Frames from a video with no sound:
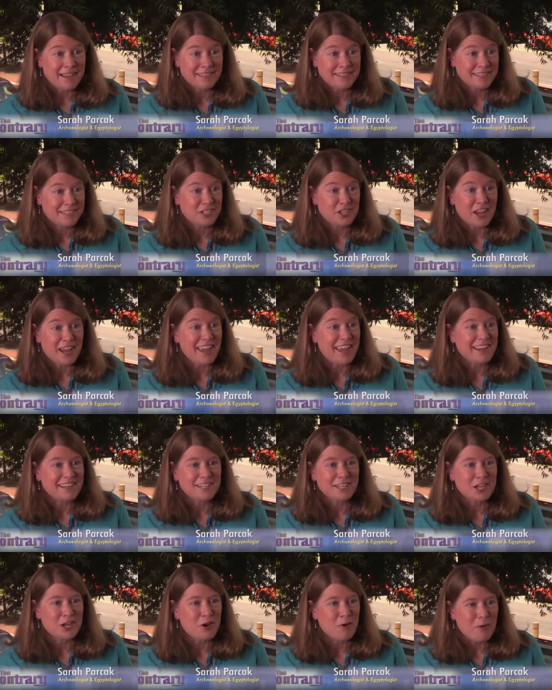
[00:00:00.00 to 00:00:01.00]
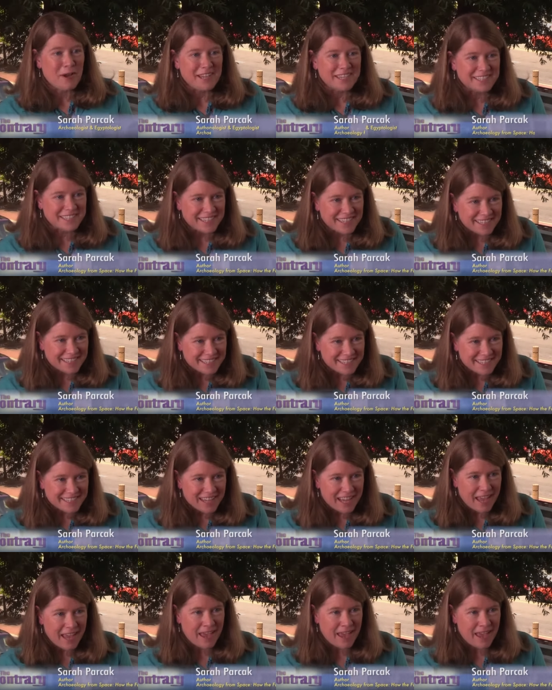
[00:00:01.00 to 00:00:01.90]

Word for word: it's a gigantic oasis